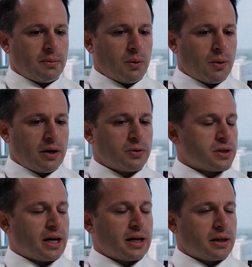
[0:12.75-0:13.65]
My wife was
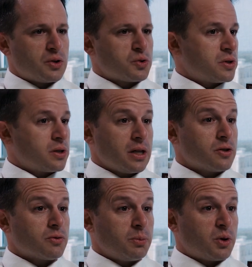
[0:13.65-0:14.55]
diagnosed with stage
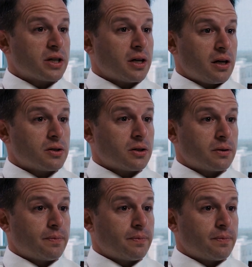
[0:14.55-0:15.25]
3 breast cancer.